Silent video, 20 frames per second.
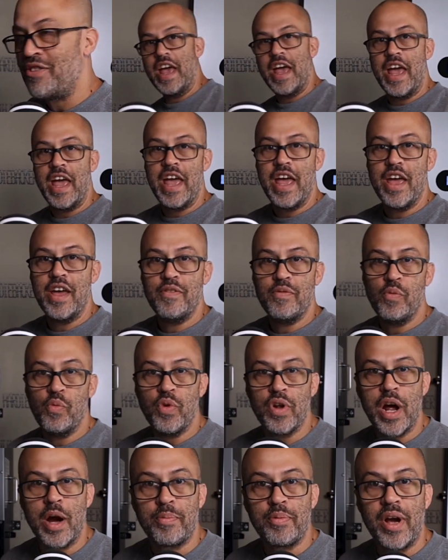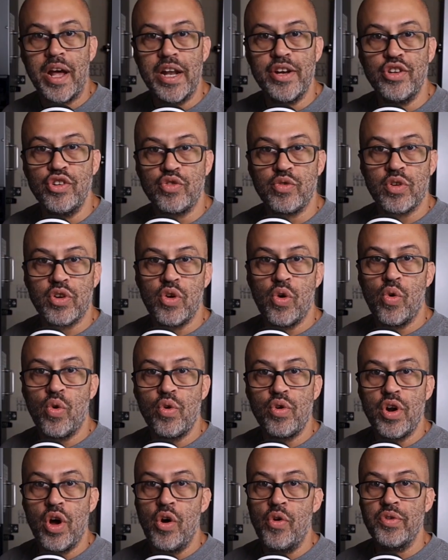And what I'll probably do is
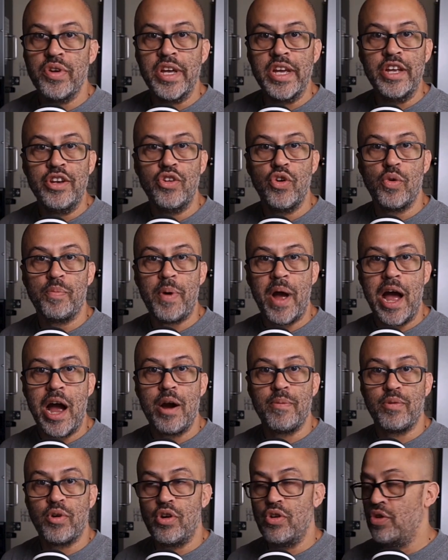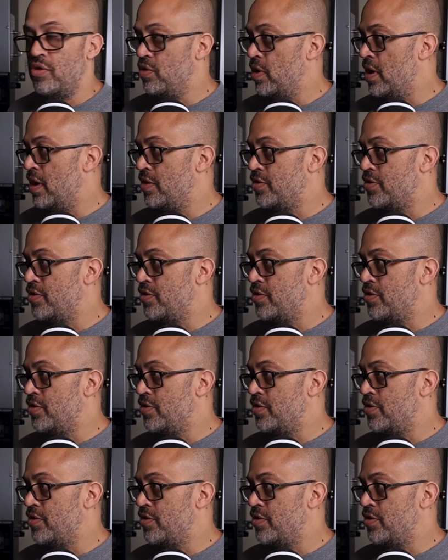record on the indoor PowerPro uh,